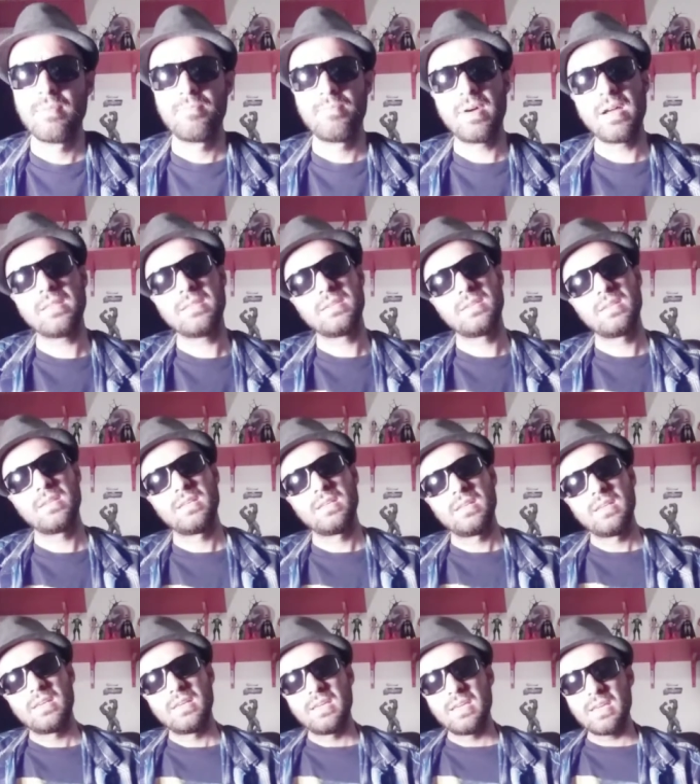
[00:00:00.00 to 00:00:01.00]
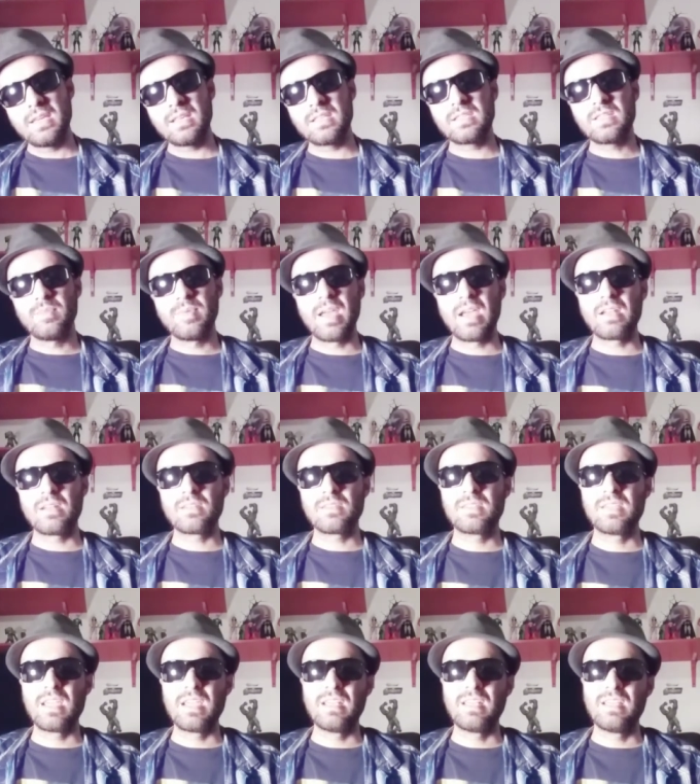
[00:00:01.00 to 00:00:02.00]
But he can still be
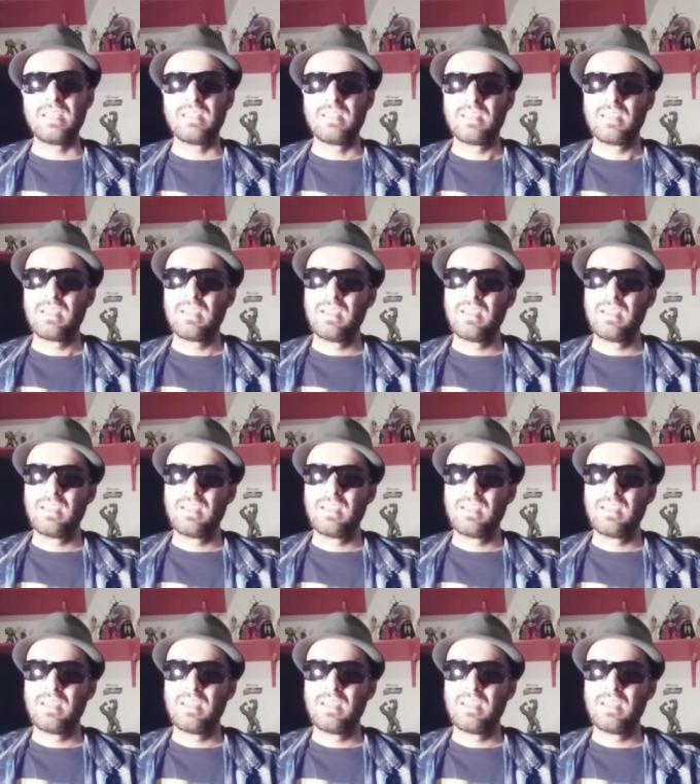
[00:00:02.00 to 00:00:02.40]
entertaining